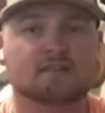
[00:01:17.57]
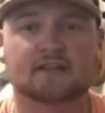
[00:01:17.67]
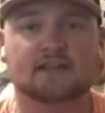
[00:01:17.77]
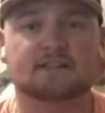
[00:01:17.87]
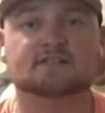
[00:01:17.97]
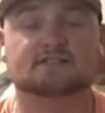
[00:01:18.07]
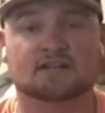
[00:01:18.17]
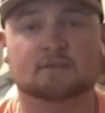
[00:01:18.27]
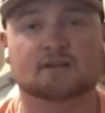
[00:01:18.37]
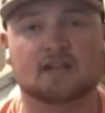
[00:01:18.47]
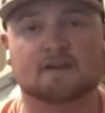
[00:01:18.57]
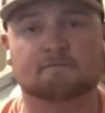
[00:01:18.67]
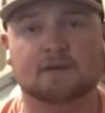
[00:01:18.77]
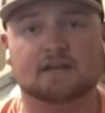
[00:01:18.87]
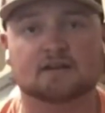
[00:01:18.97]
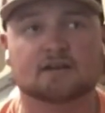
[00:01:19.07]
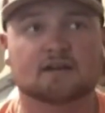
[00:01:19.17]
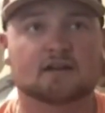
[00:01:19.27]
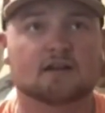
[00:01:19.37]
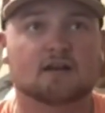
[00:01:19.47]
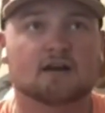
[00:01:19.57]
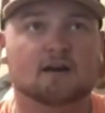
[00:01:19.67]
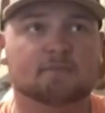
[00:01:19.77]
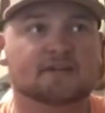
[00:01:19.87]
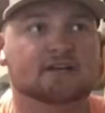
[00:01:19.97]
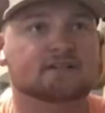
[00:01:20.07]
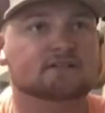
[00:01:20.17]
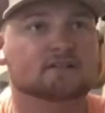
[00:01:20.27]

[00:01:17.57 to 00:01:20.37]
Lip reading: the case, is going to be live bait, because